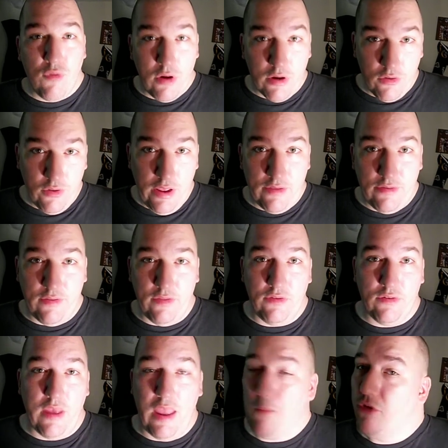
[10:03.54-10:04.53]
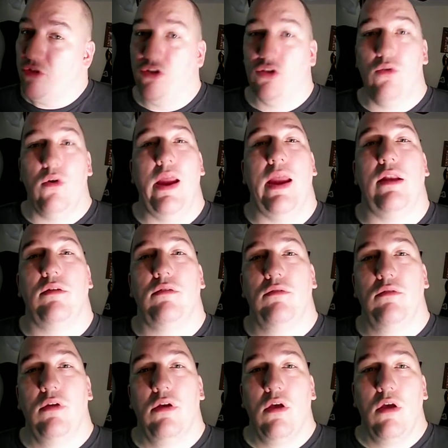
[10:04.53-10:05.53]
critical hits in this game, which are great.
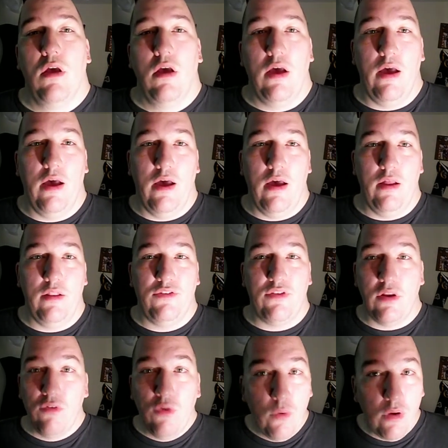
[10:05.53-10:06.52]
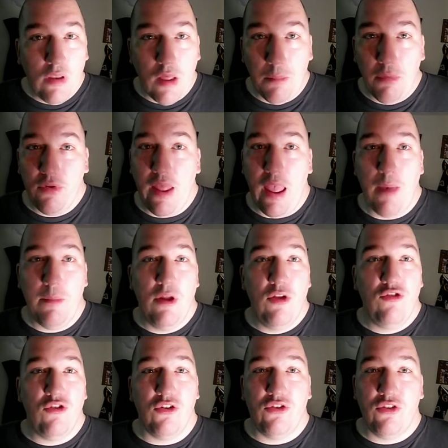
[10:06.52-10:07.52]
Instead of doing double
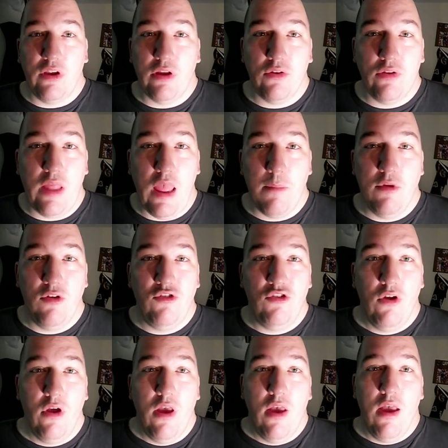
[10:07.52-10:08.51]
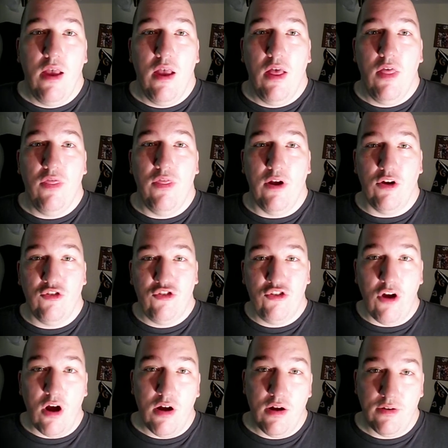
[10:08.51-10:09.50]
damage or single damage, there's
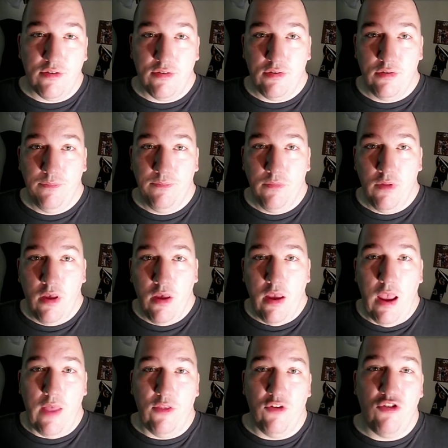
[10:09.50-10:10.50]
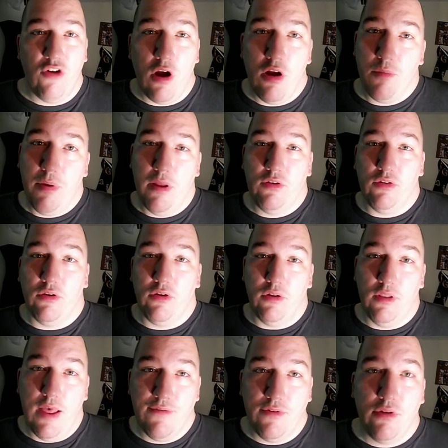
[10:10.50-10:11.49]
charts, and the chart depends on your
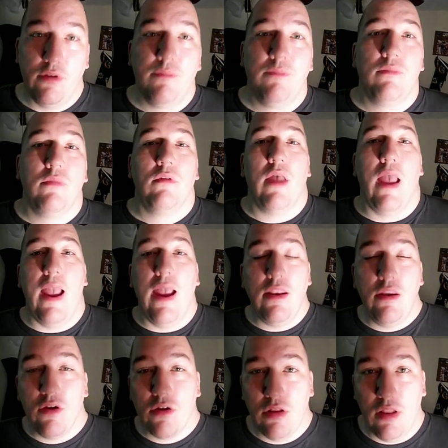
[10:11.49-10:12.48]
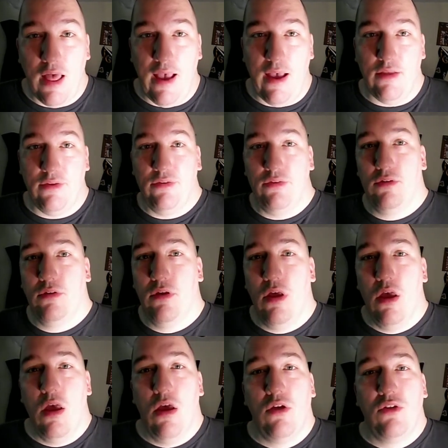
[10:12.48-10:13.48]
level and your class.
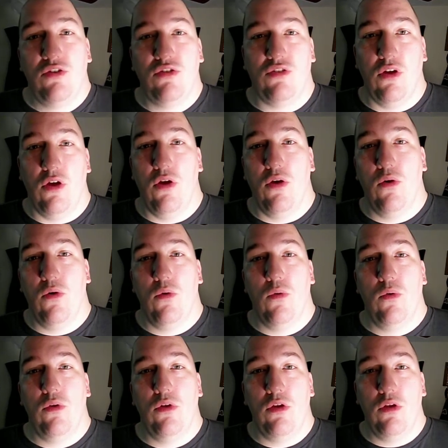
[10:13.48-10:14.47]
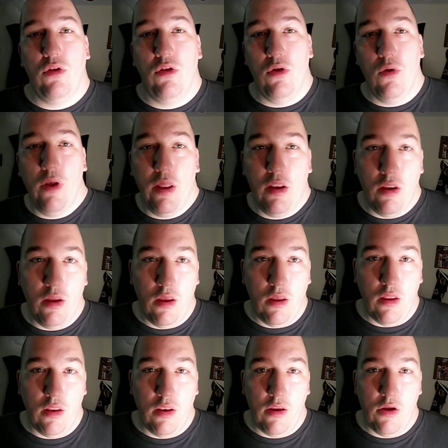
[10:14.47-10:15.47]
So you hit
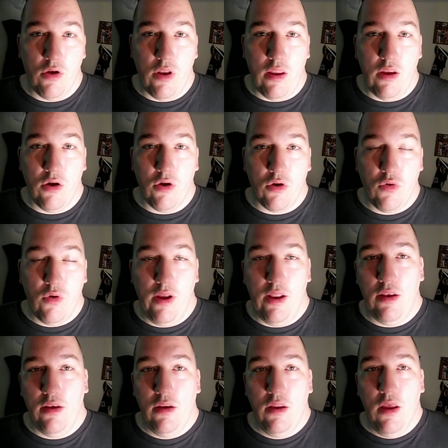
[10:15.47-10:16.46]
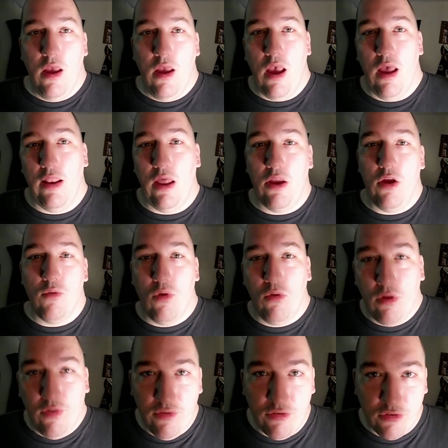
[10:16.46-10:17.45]
your crit, and now you
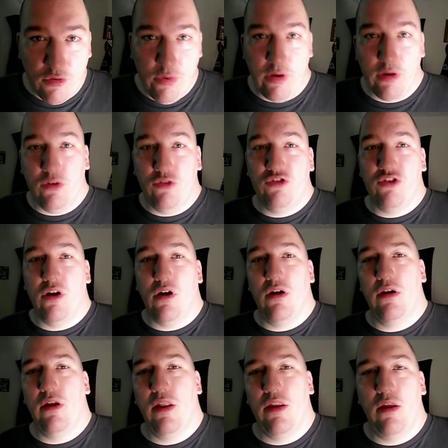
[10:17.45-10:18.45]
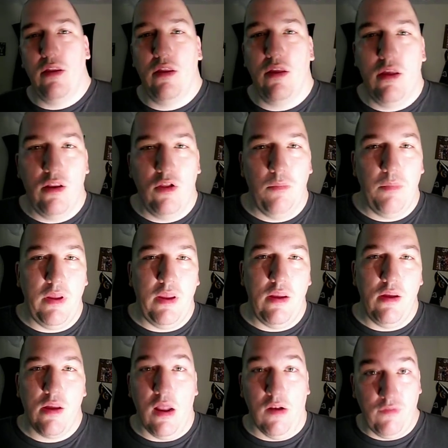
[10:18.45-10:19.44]
roll on this critical chart, and it'll
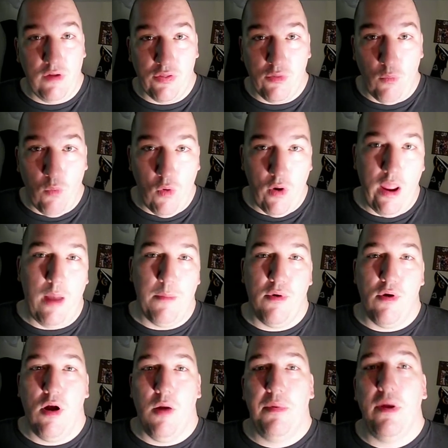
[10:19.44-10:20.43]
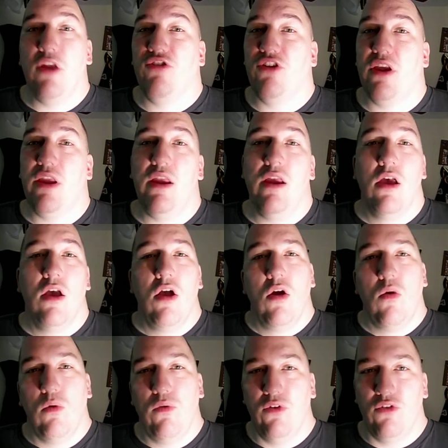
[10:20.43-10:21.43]
be kind of like the Warhammer RPG,
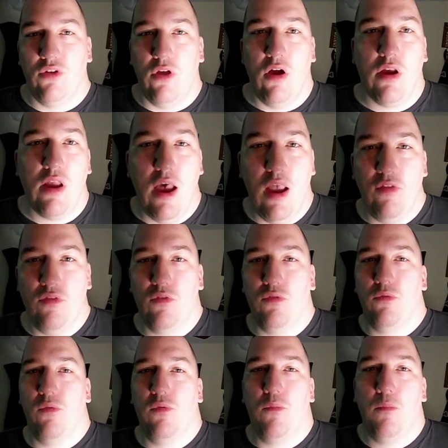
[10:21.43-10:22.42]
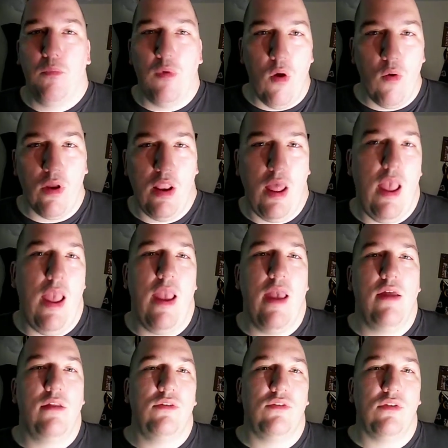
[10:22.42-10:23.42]
where there's all kinds of broken
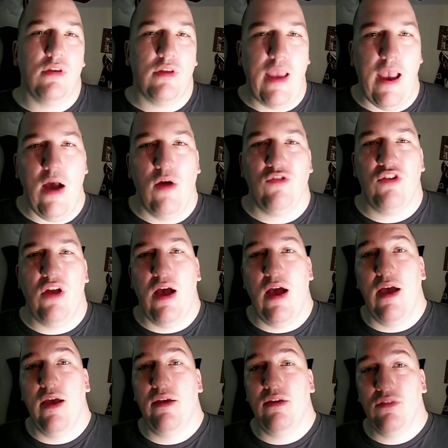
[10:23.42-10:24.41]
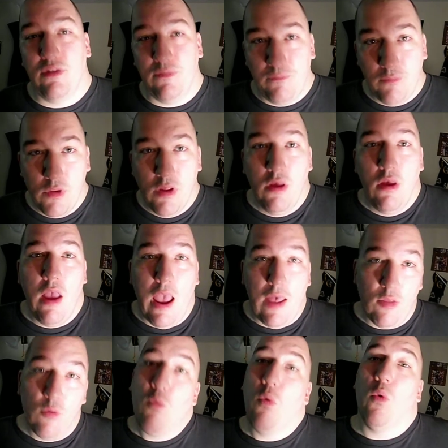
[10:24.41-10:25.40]
hands and gouged eyes, and
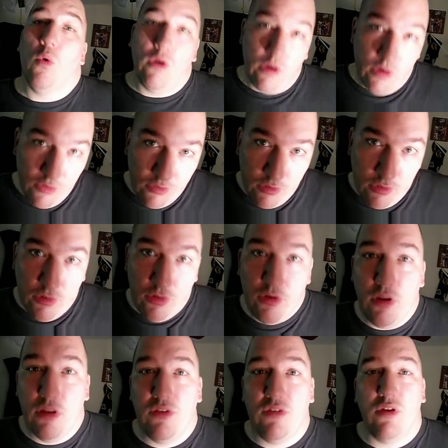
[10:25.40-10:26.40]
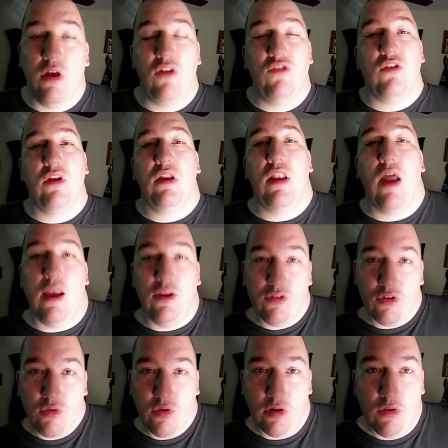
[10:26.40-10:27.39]
the warriors and such get a
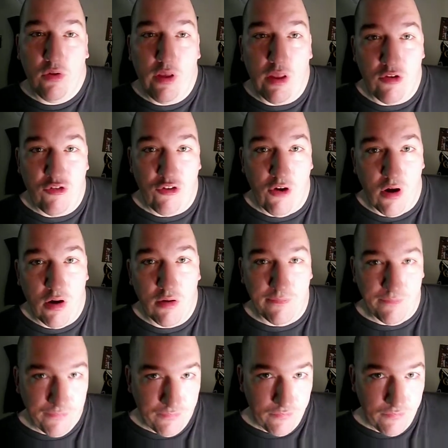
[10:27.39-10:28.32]
nicer critical hit chart